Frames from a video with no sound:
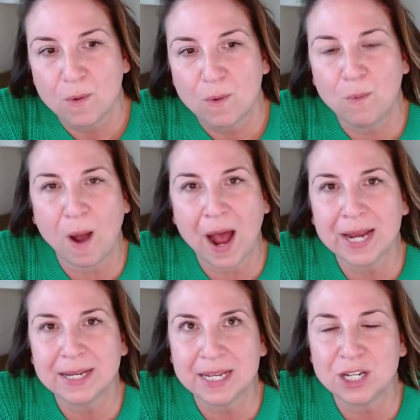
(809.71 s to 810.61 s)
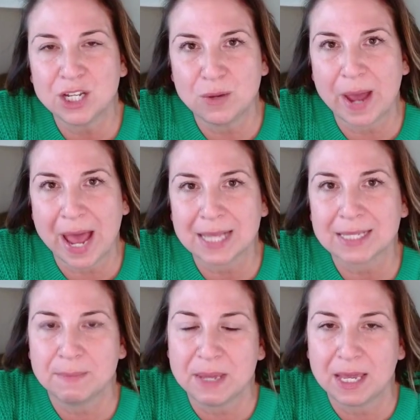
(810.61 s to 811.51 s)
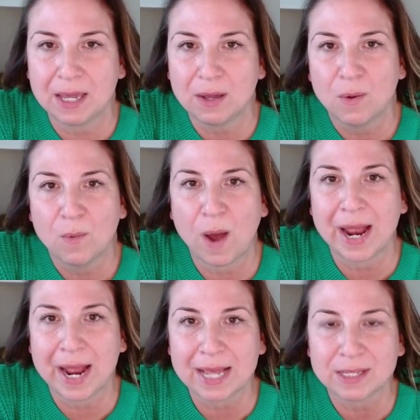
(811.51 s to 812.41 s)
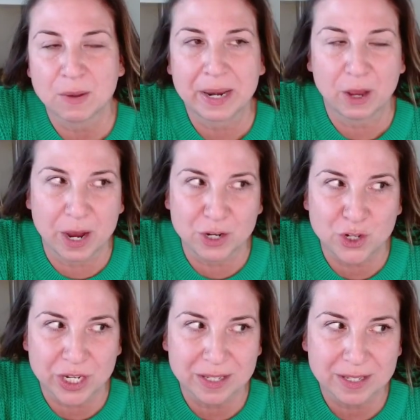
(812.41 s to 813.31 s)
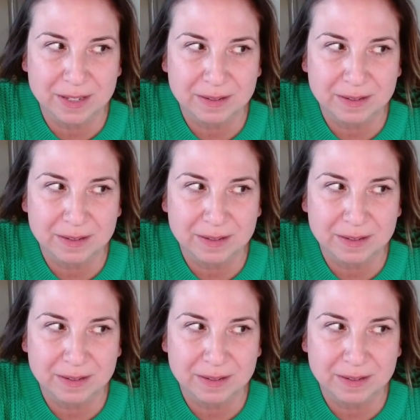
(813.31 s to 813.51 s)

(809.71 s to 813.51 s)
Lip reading: Why didn't you ask me why I asked so many questions?